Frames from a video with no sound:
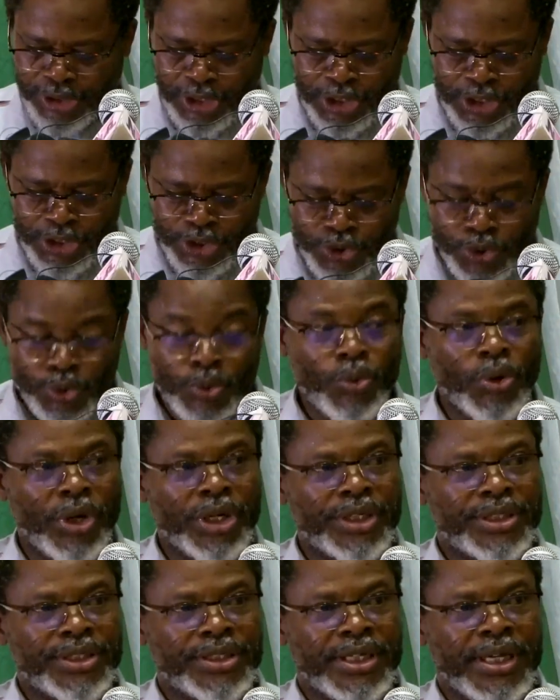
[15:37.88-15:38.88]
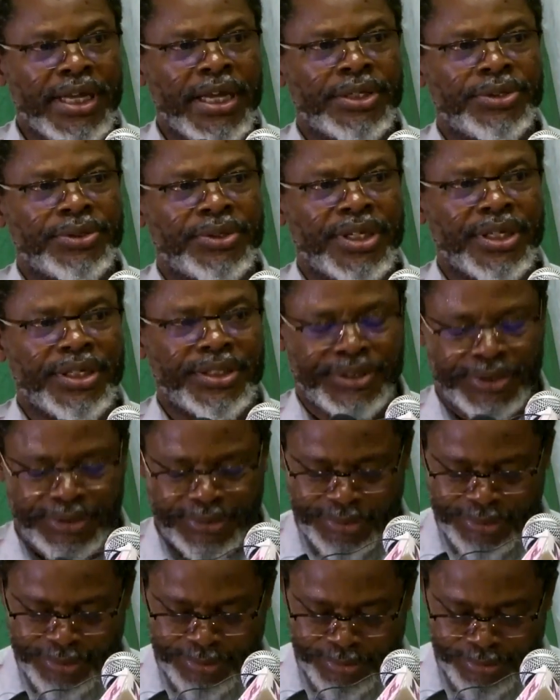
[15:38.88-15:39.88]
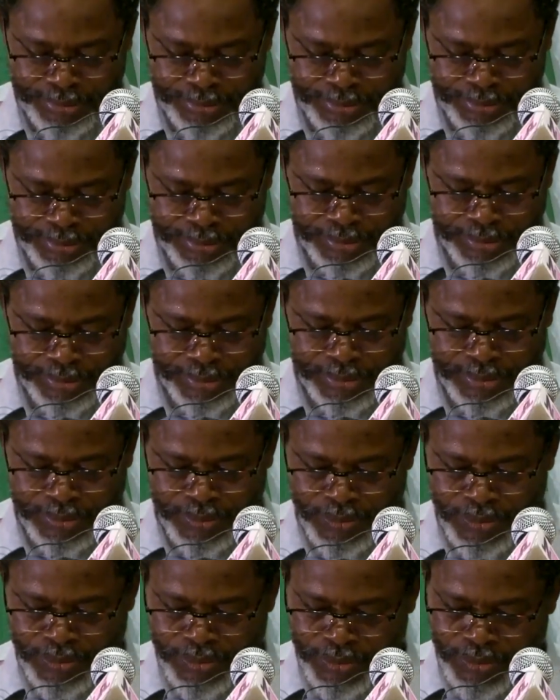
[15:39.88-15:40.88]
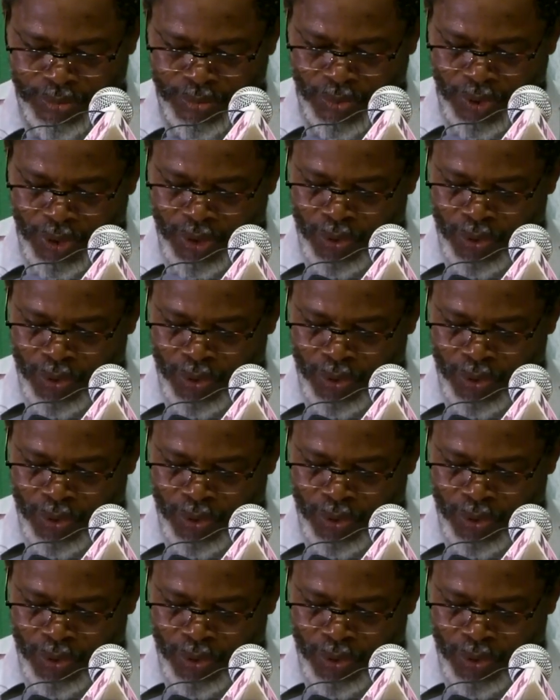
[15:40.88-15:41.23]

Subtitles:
to reach their highest aspirations through quality education.